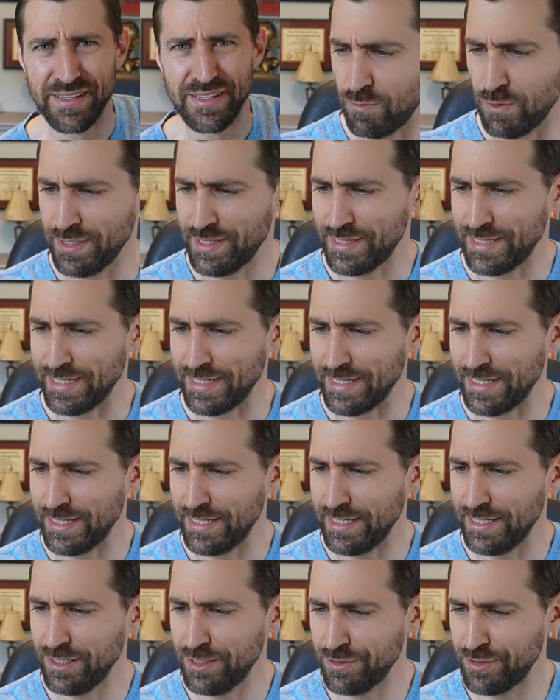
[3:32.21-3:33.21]
What the
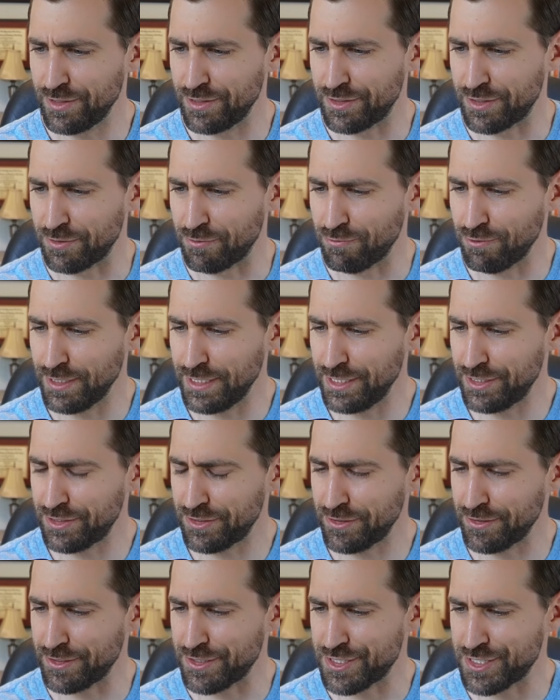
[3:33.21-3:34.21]
hell does the
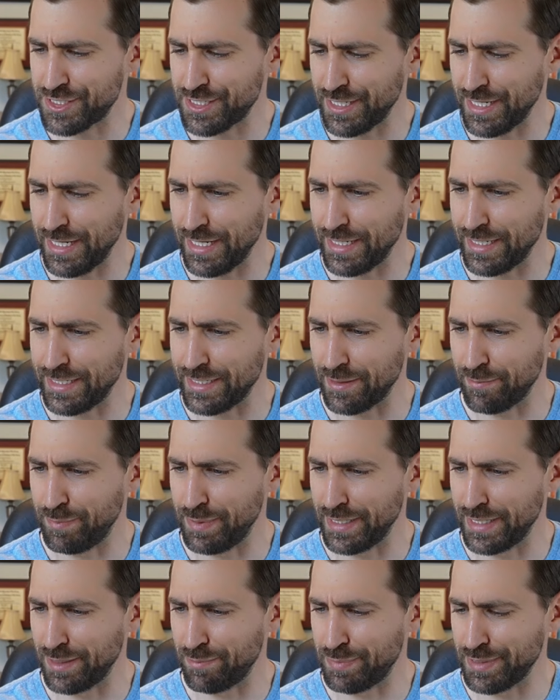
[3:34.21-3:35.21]
research say
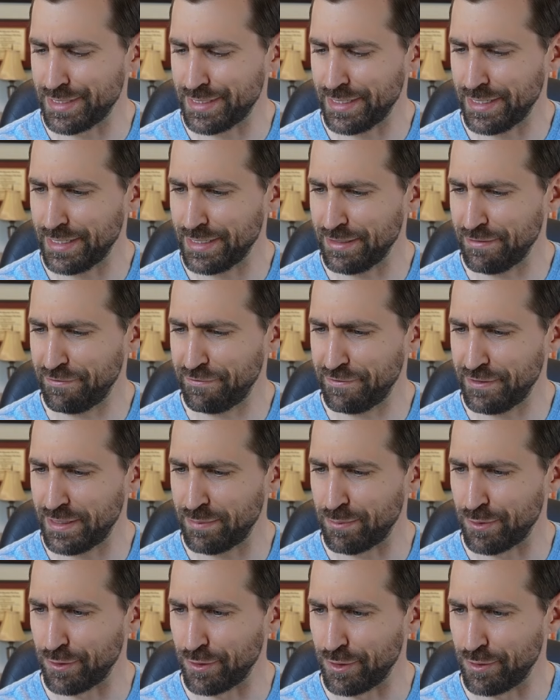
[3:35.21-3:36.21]
about
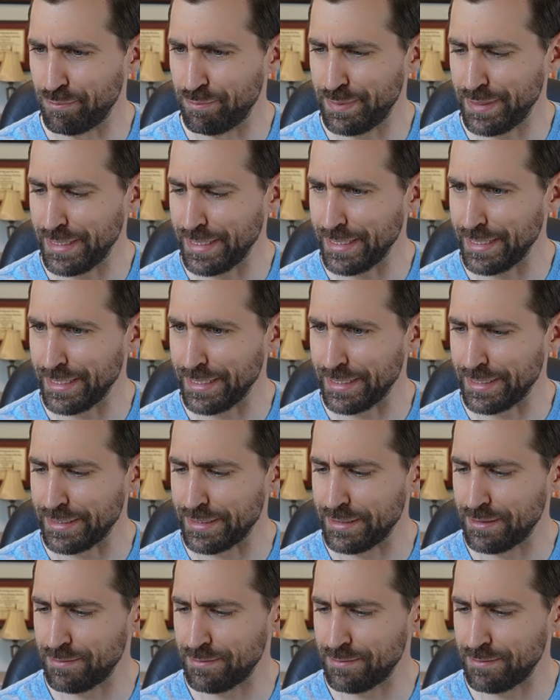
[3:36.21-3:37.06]
patellofemoral pain?